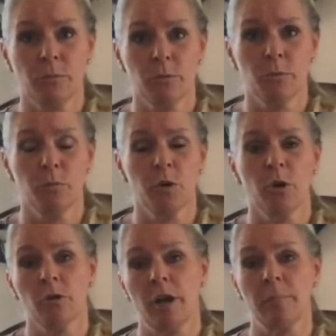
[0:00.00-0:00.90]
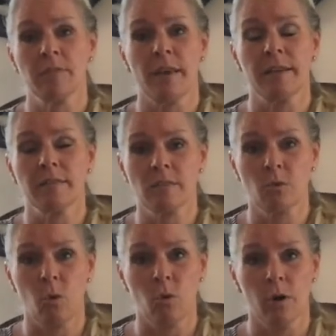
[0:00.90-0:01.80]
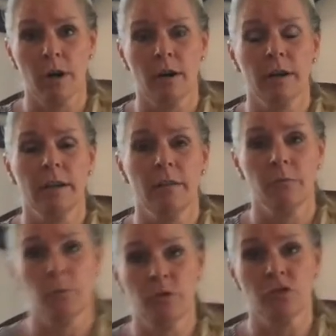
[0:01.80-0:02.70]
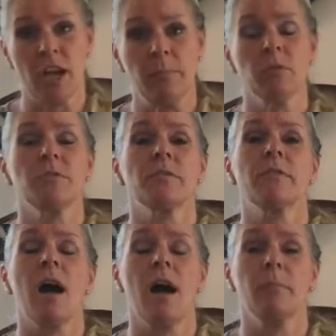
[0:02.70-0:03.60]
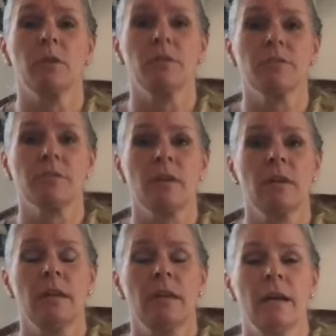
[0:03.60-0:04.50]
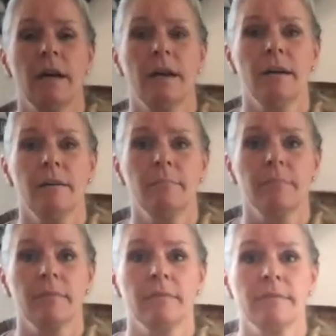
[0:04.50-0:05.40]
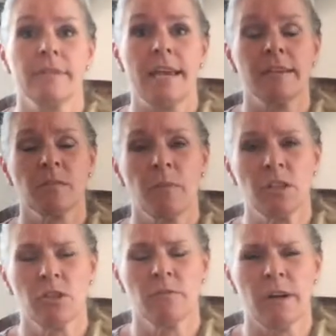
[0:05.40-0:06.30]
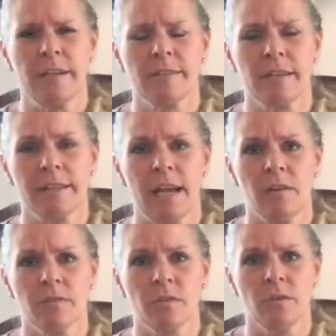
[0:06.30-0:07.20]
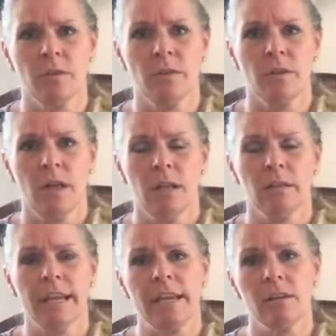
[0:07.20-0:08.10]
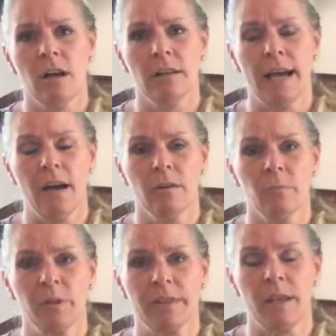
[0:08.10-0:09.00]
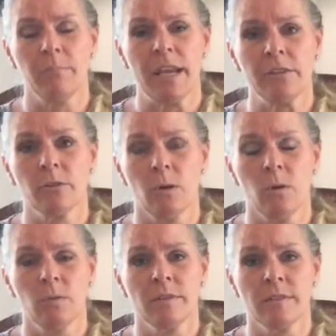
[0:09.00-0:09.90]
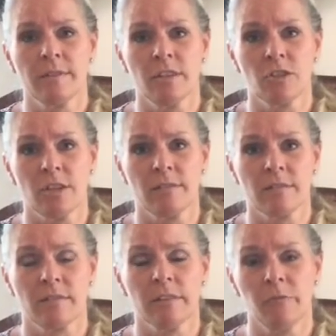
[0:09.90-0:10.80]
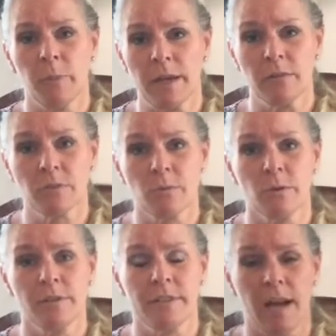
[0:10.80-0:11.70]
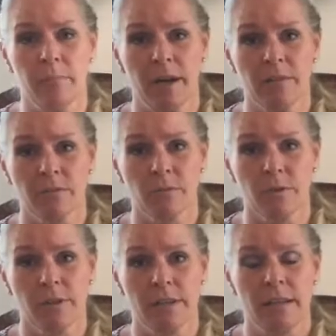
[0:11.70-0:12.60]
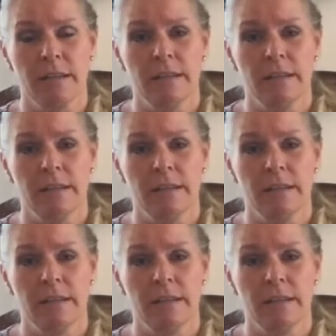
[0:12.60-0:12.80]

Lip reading: through programs like SCORE, through the Chambers of Commerce. Take as much advice and counsel, lay it all out, but then make your own decisions. Live by the sword, die by the sword.